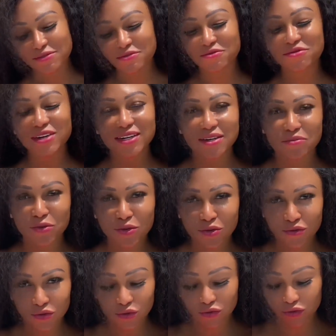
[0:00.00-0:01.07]
really
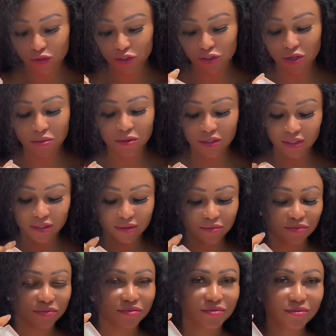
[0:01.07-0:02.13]
beautiful for summer,
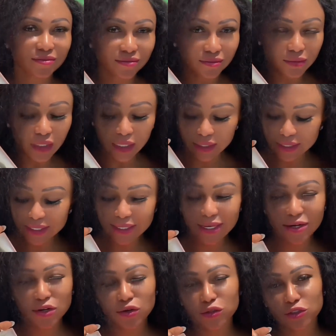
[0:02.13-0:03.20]
the
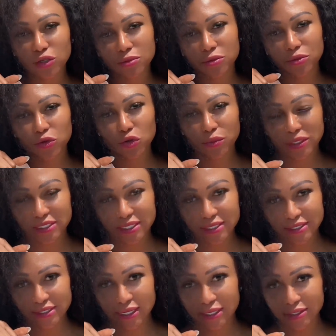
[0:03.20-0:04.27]
yellow double bow pattern
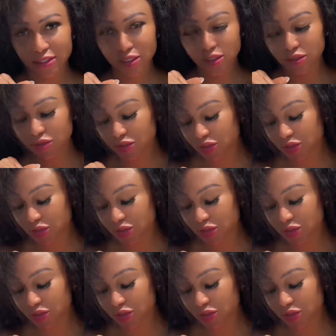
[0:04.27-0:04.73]
sandals,